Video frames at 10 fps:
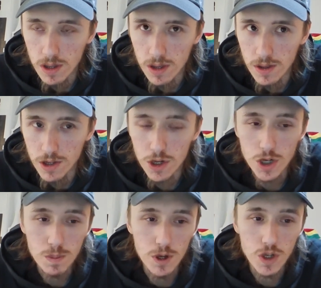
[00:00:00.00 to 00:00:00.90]
the
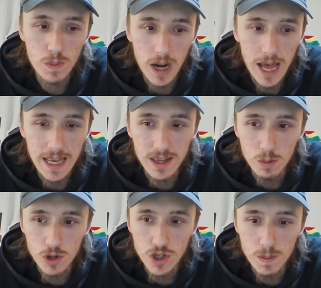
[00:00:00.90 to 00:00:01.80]
tush push play that
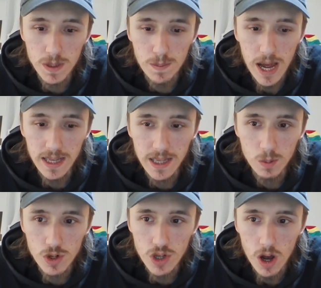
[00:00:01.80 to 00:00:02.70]
was to be banned. It
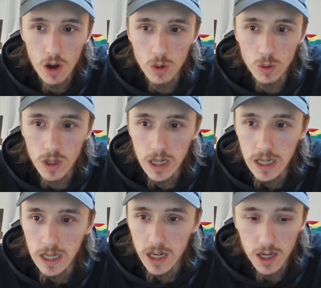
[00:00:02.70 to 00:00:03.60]
was the whole
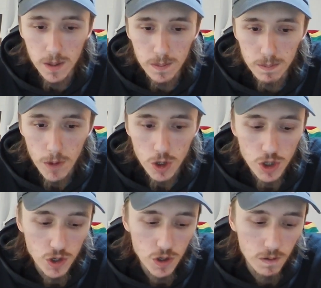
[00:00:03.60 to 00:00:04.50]

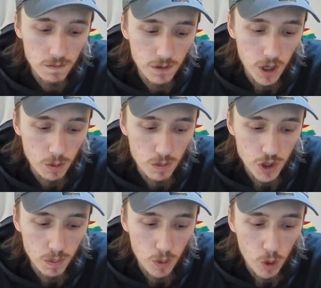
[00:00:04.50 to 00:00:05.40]
motions of,
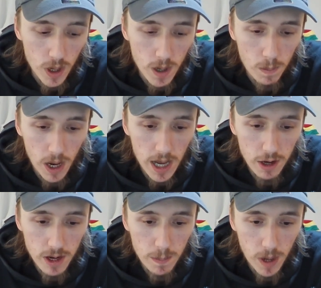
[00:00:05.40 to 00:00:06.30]
supporting a
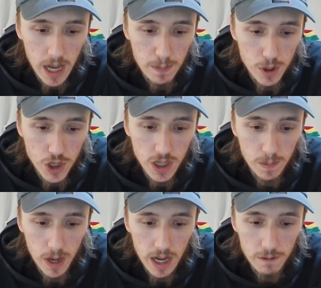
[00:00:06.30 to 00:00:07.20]
player in a play, pushing a
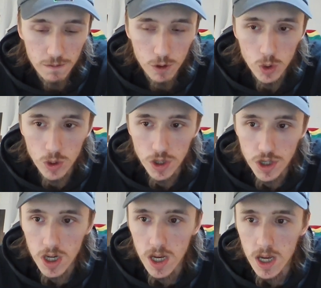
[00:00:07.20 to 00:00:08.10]
player forward.
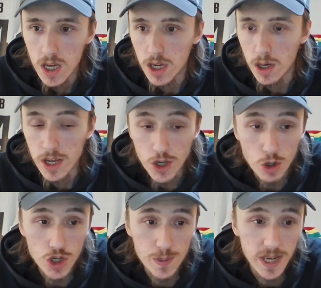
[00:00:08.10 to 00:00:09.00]
It
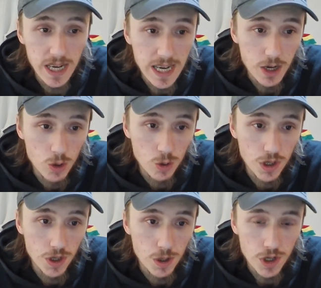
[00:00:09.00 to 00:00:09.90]
used to be illegal to
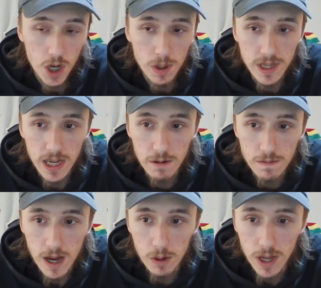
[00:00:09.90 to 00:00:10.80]
do so in the
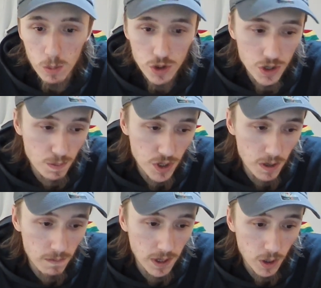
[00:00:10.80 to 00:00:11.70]
NFL. That was
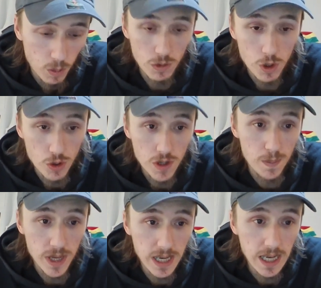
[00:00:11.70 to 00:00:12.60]
something that used to
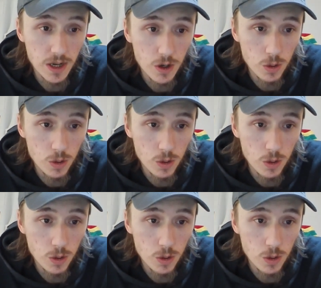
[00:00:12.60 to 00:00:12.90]
be illegal.